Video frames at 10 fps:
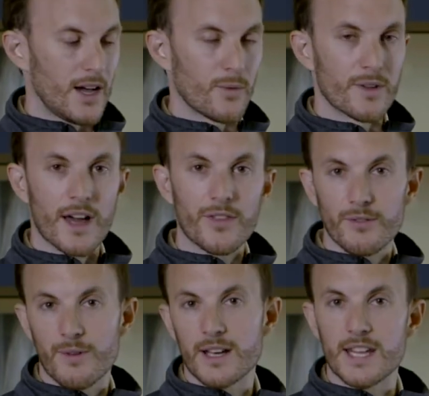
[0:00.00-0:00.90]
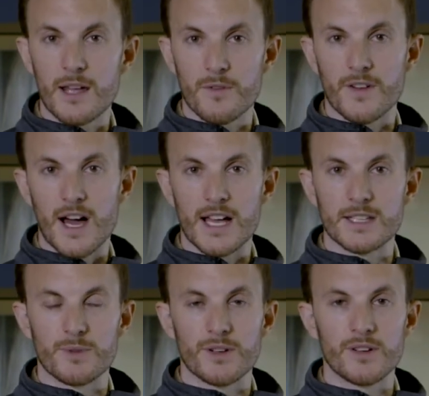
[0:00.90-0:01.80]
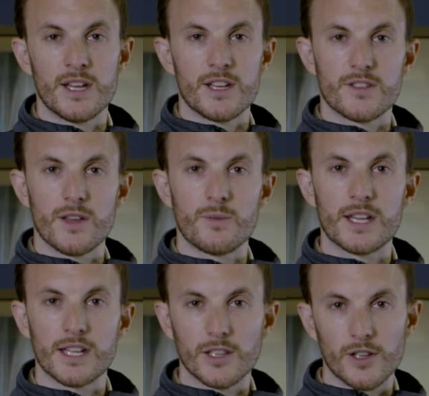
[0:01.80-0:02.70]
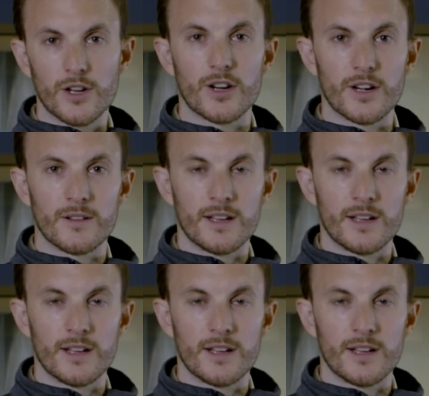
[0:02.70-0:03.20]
without the red tape of a hospital, so that we can learn.